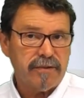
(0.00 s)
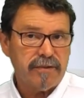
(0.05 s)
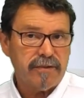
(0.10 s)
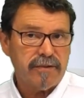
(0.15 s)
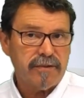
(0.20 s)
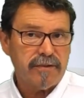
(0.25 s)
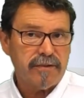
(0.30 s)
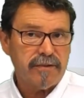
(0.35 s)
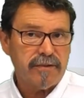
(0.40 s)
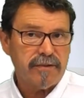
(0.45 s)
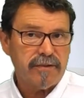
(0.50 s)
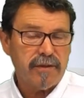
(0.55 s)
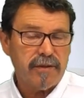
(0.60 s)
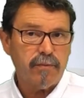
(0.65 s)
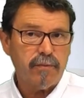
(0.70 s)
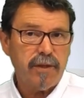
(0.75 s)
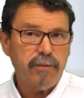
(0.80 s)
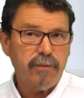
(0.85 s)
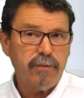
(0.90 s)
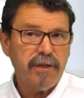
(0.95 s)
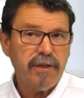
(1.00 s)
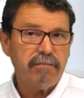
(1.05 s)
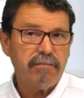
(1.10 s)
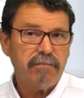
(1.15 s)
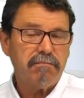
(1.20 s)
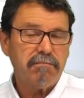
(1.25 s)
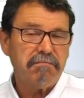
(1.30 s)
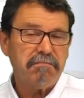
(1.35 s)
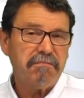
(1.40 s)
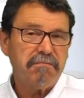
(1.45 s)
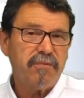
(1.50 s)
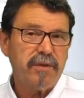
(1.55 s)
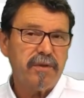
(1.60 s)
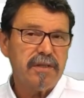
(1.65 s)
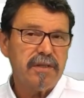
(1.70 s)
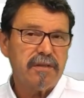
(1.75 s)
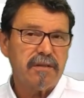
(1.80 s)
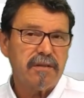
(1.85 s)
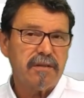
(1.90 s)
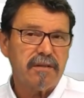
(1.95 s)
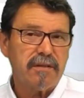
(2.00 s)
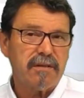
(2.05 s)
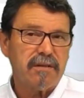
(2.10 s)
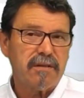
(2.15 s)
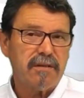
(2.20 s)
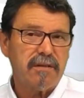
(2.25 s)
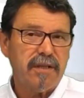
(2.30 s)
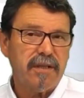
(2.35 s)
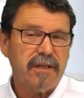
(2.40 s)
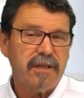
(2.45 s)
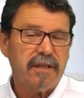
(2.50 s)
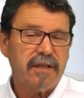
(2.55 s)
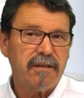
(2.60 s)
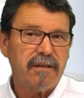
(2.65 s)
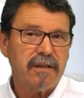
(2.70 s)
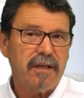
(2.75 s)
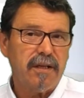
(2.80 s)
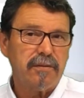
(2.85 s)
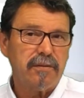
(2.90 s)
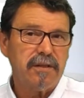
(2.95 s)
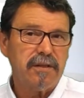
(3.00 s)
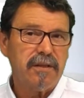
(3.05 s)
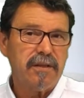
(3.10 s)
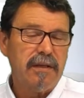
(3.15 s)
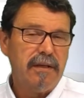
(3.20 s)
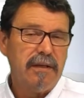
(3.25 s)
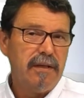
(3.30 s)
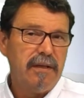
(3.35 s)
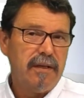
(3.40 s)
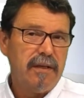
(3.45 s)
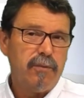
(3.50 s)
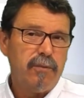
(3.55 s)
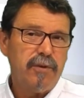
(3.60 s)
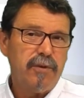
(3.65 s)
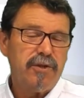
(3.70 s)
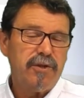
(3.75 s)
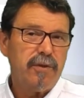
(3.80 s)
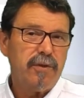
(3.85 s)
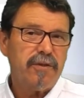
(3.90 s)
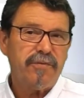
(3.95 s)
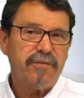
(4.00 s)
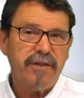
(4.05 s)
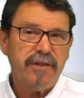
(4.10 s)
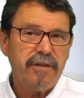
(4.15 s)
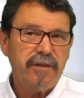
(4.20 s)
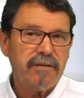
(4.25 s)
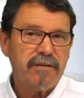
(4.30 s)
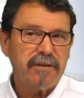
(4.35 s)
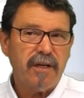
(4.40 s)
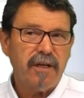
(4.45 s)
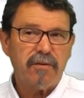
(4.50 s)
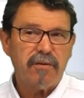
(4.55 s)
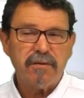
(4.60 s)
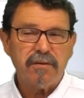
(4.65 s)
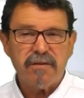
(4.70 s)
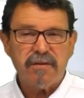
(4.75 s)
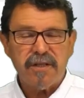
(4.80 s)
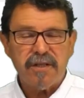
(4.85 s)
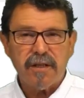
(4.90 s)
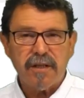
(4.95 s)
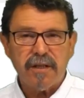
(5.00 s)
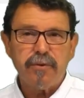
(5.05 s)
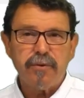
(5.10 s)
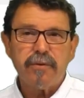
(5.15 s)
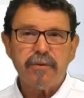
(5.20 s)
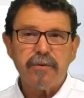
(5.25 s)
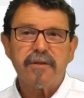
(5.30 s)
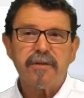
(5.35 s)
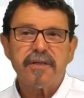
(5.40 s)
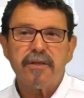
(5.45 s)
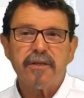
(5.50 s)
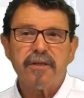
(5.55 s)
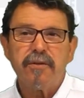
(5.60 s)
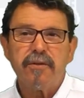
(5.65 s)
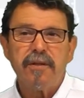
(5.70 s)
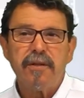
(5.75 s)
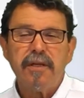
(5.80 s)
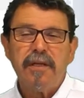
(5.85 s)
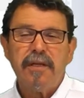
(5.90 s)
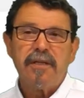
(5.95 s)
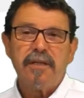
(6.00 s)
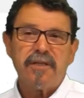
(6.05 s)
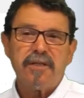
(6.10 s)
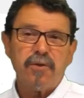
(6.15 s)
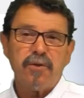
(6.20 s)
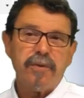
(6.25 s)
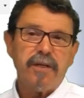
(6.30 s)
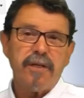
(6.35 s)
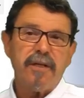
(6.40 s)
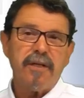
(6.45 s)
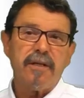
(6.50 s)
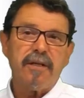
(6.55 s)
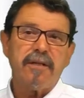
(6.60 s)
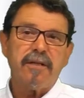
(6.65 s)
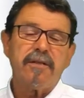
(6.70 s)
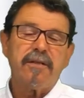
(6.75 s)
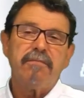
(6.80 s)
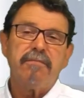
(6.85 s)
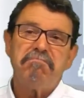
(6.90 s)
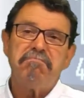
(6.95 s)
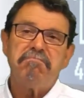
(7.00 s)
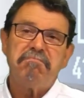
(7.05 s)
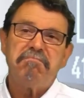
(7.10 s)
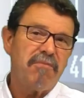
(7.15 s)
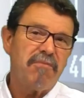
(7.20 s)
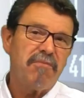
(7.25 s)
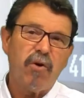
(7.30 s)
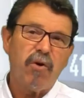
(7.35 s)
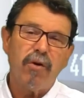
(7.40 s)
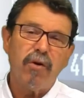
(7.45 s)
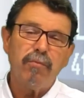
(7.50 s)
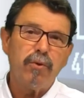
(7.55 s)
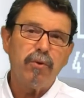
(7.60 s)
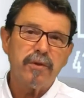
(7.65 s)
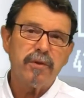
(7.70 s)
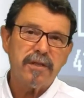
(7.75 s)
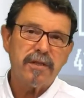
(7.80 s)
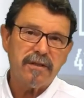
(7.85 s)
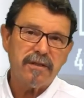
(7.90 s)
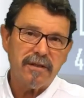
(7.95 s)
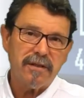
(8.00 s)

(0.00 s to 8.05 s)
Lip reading: So that means when we, for instance, take in account, we do have here down Singapore or so, so we are almost